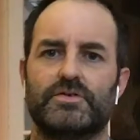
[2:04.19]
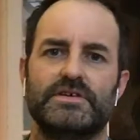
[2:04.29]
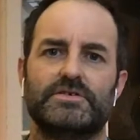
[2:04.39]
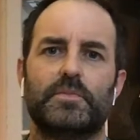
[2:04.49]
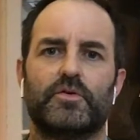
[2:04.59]
are
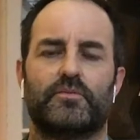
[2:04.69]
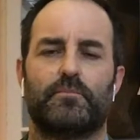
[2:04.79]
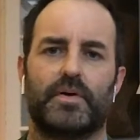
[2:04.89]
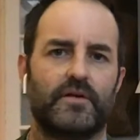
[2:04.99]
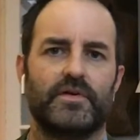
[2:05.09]
both
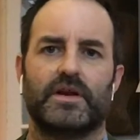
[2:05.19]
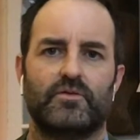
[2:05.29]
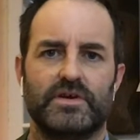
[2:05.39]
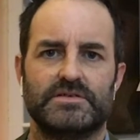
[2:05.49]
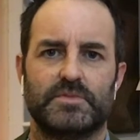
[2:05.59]
perfectly
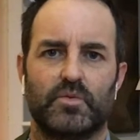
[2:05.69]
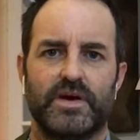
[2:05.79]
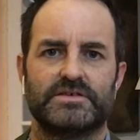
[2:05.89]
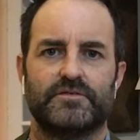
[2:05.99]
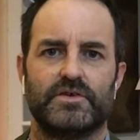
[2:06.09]
reasonable ways
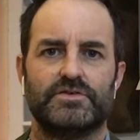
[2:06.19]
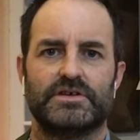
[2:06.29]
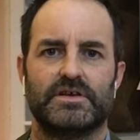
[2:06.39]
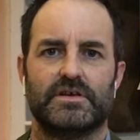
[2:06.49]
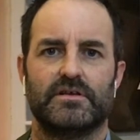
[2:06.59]
of
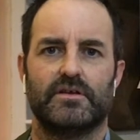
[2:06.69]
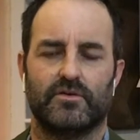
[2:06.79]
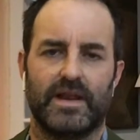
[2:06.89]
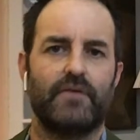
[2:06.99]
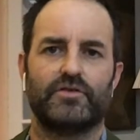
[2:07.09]
using,
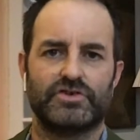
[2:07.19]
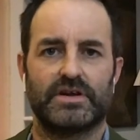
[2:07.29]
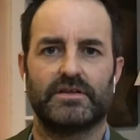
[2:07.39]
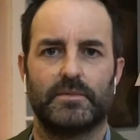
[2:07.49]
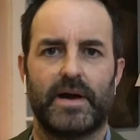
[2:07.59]
leveraging
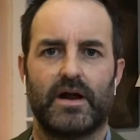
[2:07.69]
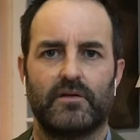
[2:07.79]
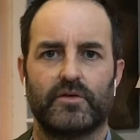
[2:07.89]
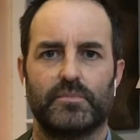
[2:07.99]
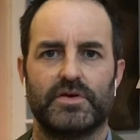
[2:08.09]
the power of
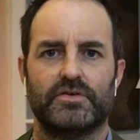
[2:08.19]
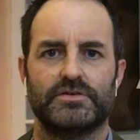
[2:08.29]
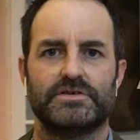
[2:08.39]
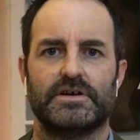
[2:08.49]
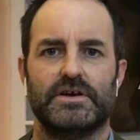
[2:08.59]
computers,
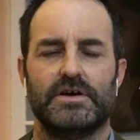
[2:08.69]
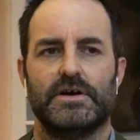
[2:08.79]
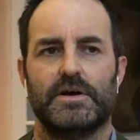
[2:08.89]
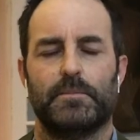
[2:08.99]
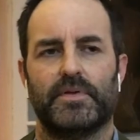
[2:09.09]

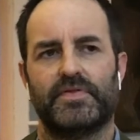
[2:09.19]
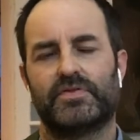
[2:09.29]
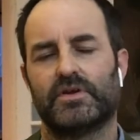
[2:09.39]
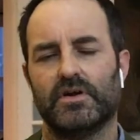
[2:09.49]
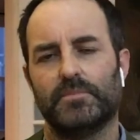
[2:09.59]
but they're
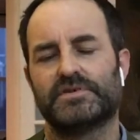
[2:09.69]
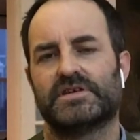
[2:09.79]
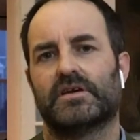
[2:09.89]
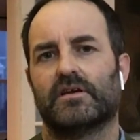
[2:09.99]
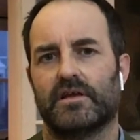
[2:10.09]
not
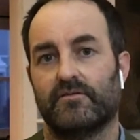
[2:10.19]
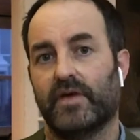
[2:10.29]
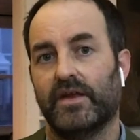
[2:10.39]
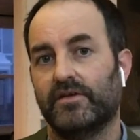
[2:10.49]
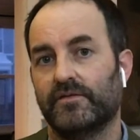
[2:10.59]
particularly
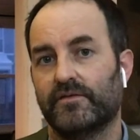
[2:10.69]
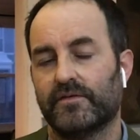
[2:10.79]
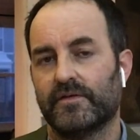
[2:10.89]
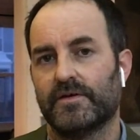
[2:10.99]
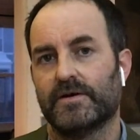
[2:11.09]
inventive.
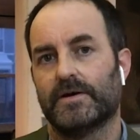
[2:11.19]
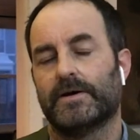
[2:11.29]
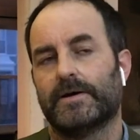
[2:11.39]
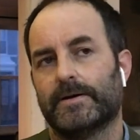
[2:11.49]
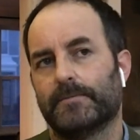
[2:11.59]

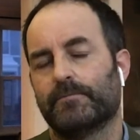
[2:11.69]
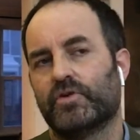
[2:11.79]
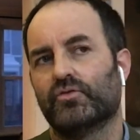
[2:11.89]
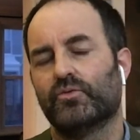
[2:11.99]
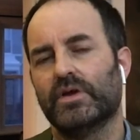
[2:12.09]
You're
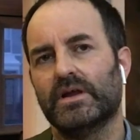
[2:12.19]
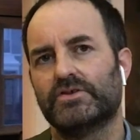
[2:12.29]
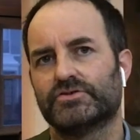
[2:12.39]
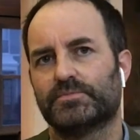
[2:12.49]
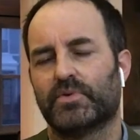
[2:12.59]
really
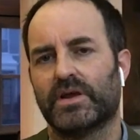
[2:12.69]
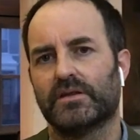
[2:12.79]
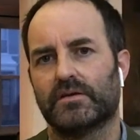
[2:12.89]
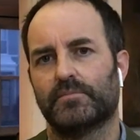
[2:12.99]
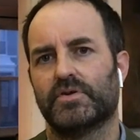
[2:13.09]
just bringing the
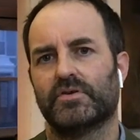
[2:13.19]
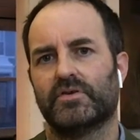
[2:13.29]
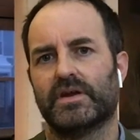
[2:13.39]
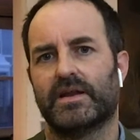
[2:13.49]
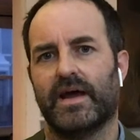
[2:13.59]
computer
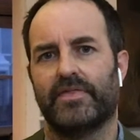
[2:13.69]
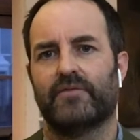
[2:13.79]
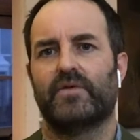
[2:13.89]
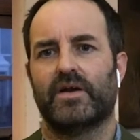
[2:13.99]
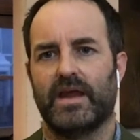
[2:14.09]
in at the
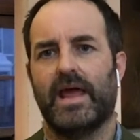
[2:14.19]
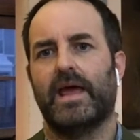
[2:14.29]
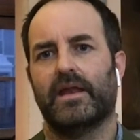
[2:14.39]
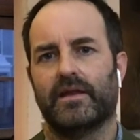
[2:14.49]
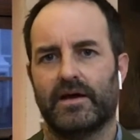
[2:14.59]
very
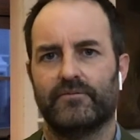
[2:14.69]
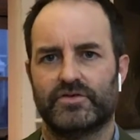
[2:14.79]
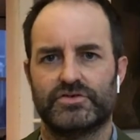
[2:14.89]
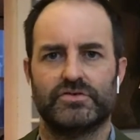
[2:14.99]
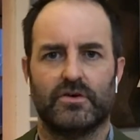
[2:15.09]
end to
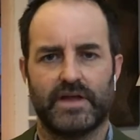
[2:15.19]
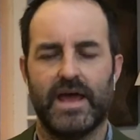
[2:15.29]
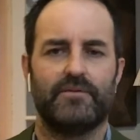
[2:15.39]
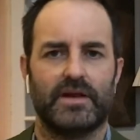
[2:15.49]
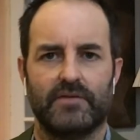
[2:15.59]
do all the heavy
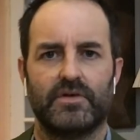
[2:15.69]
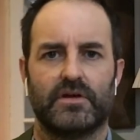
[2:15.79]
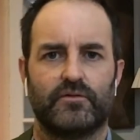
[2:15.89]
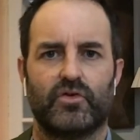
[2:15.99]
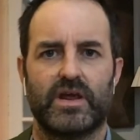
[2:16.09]
lifting of
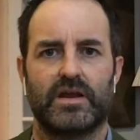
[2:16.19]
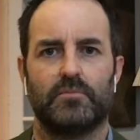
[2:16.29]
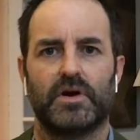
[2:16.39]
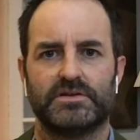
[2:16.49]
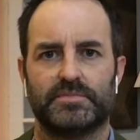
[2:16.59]
creating
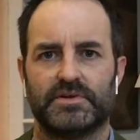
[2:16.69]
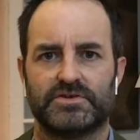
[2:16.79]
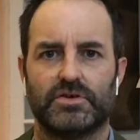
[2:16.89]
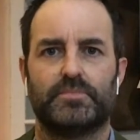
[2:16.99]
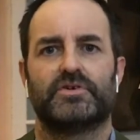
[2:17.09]
multiples. All the
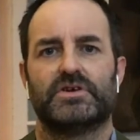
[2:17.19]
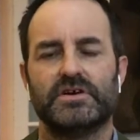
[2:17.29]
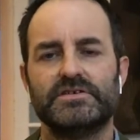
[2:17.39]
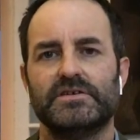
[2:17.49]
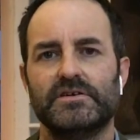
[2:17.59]

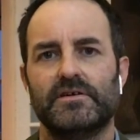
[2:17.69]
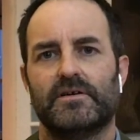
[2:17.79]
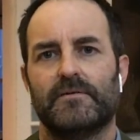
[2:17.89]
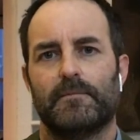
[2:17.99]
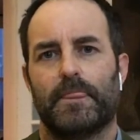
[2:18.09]
production
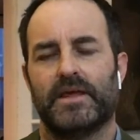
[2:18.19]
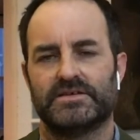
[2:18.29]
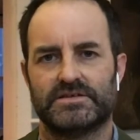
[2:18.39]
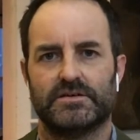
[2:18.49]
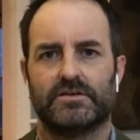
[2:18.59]
is
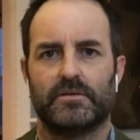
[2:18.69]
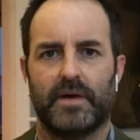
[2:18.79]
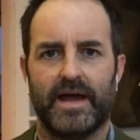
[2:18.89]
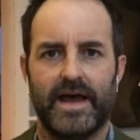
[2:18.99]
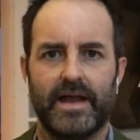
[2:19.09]
still done by
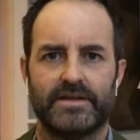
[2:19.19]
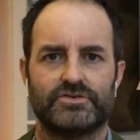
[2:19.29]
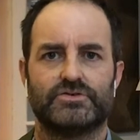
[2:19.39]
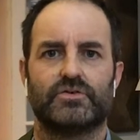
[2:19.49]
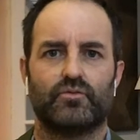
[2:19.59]
hand. It's just
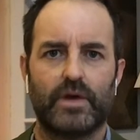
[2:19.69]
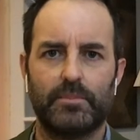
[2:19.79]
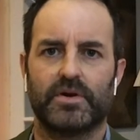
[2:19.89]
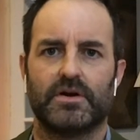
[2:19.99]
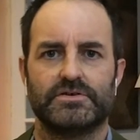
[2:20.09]
the
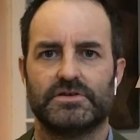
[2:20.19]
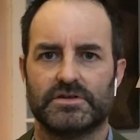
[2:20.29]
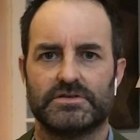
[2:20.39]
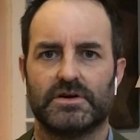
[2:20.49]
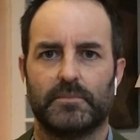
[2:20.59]
reproduction that's
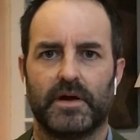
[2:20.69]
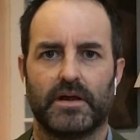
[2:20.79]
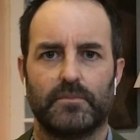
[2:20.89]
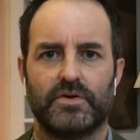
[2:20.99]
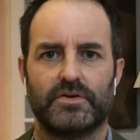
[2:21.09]
done by
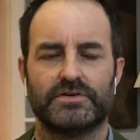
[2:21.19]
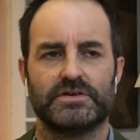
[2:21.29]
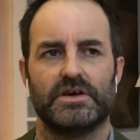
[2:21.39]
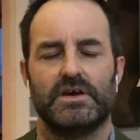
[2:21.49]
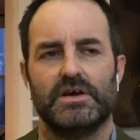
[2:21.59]
computers.
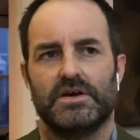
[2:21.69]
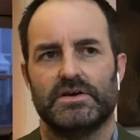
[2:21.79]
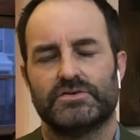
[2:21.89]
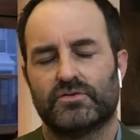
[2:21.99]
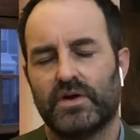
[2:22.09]

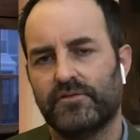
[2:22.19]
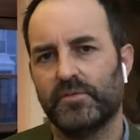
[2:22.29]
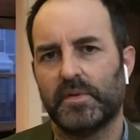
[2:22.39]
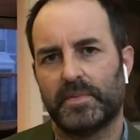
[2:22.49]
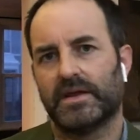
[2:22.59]
So right from the
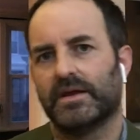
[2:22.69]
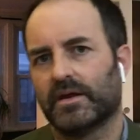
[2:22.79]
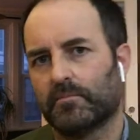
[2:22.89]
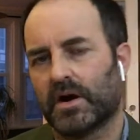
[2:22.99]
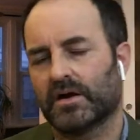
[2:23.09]
beginning,
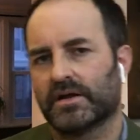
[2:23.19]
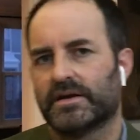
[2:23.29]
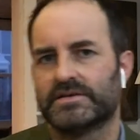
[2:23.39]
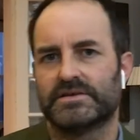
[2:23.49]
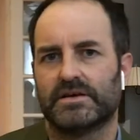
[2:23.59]
Mark and I
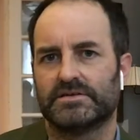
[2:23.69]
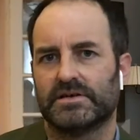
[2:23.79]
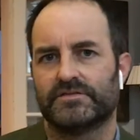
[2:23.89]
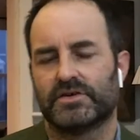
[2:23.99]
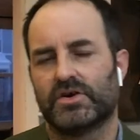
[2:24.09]
set ourselves
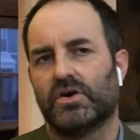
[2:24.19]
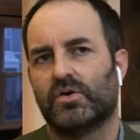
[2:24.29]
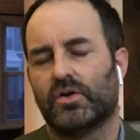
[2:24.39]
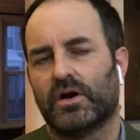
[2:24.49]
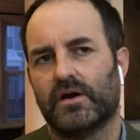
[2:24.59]
the goal
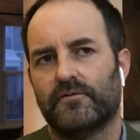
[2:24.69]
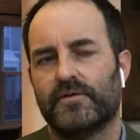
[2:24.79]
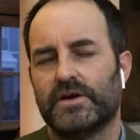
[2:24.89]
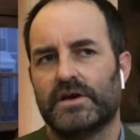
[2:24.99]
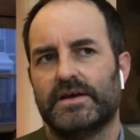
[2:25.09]
of
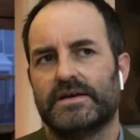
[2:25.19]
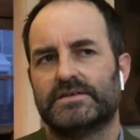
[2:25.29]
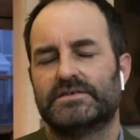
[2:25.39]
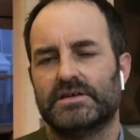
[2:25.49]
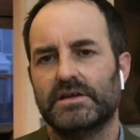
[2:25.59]

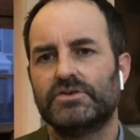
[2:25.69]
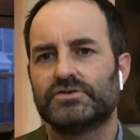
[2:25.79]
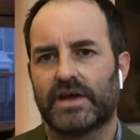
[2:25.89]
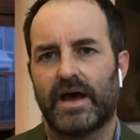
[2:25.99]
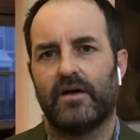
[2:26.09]
seeing just
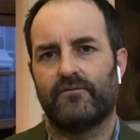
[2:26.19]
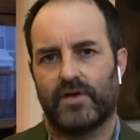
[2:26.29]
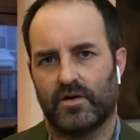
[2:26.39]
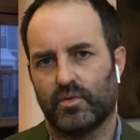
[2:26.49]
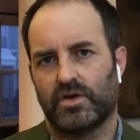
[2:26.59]
how far
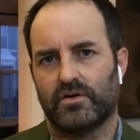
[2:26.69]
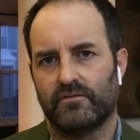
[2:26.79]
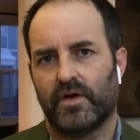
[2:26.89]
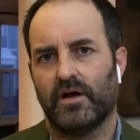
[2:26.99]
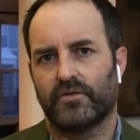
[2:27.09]
we could
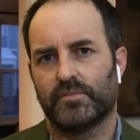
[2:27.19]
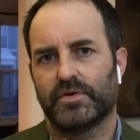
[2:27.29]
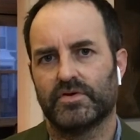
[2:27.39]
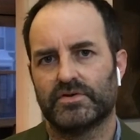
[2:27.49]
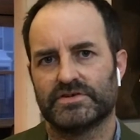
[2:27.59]
involve
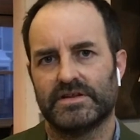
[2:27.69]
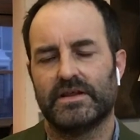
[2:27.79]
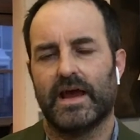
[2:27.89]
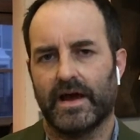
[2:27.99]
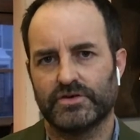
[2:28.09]
computers in the
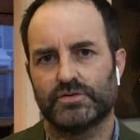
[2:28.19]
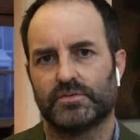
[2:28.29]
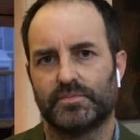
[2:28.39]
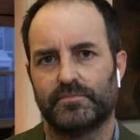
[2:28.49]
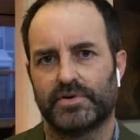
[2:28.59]
actual
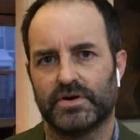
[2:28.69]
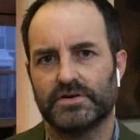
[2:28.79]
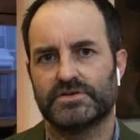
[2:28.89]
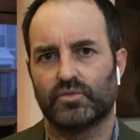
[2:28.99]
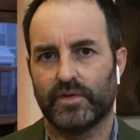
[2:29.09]

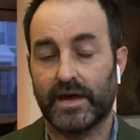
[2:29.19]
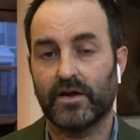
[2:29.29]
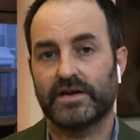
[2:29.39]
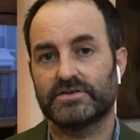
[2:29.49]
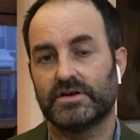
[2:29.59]
production without
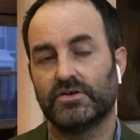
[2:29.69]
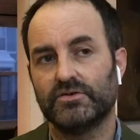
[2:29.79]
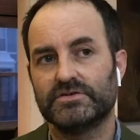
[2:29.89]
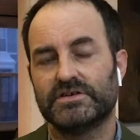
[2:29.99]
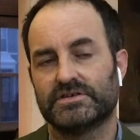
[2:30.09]
actually
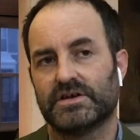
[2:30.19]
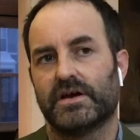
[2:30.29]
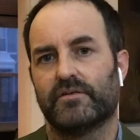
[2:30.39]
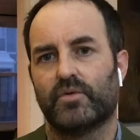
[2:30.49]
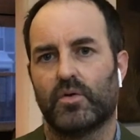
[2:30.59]
losing sight of
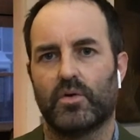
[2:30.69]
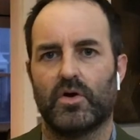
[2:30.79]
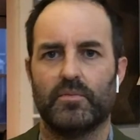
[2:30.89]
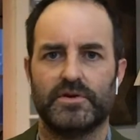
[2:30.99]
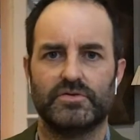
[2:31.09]
what we were
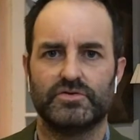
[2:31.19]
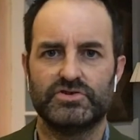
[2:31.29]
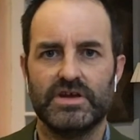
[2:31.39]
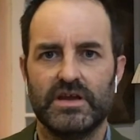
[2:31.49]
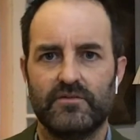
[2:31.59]
hoping to
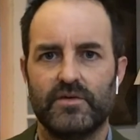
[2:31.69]
achieve,